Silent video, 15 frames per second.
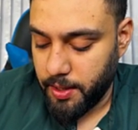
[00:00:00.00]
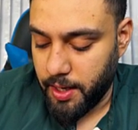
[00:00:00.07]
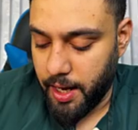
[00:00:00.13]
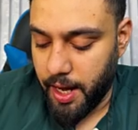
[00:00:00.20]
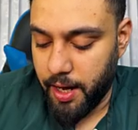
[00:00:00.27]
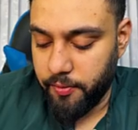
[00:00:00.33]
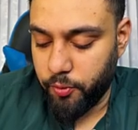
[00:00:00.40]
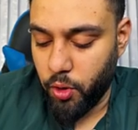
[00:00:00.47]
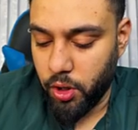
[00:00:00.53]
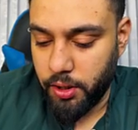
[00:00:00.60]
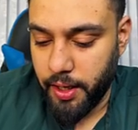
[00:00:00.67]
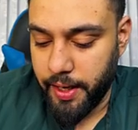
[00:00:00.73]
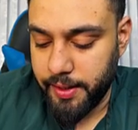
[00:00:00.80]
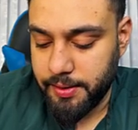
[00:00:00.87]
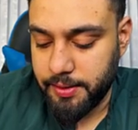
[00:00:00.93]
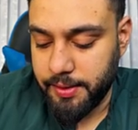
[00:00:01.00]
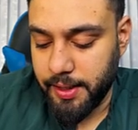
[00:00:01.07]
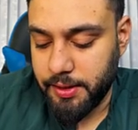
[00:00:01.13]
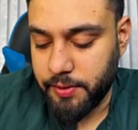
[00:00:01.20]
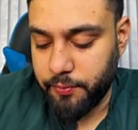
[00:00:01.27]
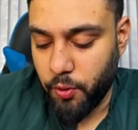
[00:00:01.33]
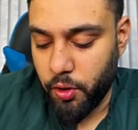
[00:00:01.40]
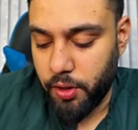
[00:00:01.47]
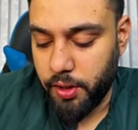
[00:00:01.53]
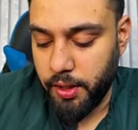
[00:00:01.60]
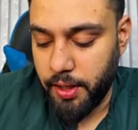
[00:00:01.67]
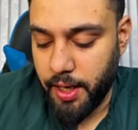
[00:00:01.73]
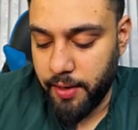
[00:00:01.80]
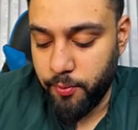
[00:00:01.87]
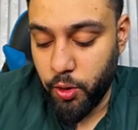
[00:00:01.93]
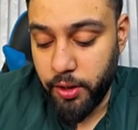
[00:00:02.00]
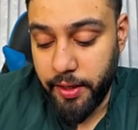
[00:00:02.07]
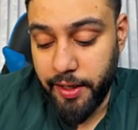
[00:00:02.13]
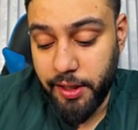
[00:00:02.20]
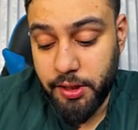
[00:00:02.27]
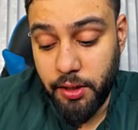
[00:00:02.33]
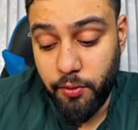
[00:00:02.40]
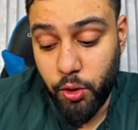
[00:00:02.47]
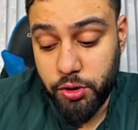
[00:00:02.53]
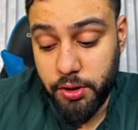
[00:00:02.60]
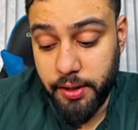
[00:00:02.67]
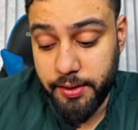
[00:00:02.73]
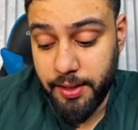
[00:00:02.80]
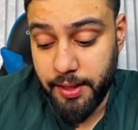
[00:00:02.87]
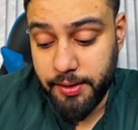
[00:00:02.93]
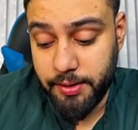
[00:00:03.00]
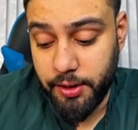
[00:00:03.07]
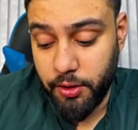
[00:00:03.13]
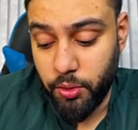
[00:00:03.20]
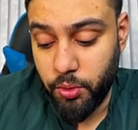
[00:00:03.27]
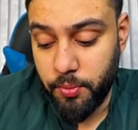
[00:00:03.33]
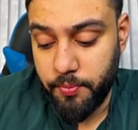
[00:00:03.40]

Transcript: I've got S, that's 40. I've got initial velocities as 0.